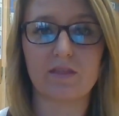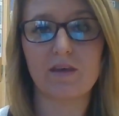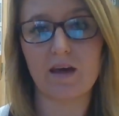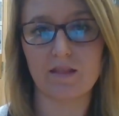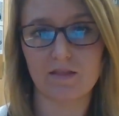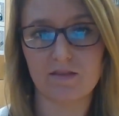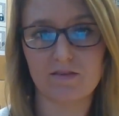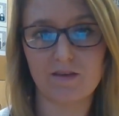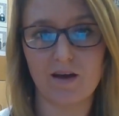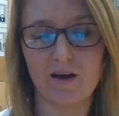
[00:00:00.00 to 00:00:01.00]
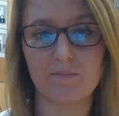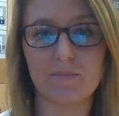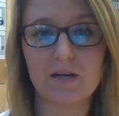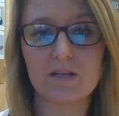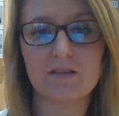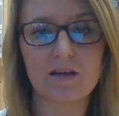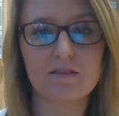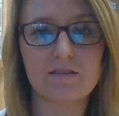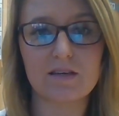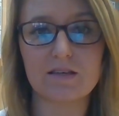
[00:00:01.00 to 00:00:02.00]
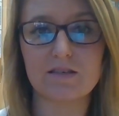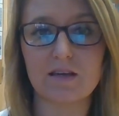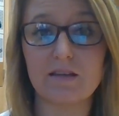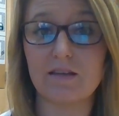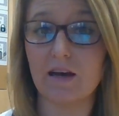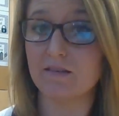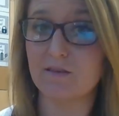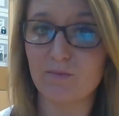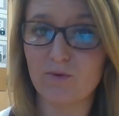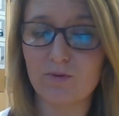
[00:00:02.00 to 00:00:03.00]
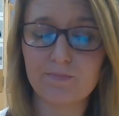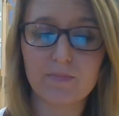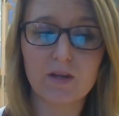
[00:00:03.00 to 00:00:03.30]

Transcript: tenths. Tenths is a decimal.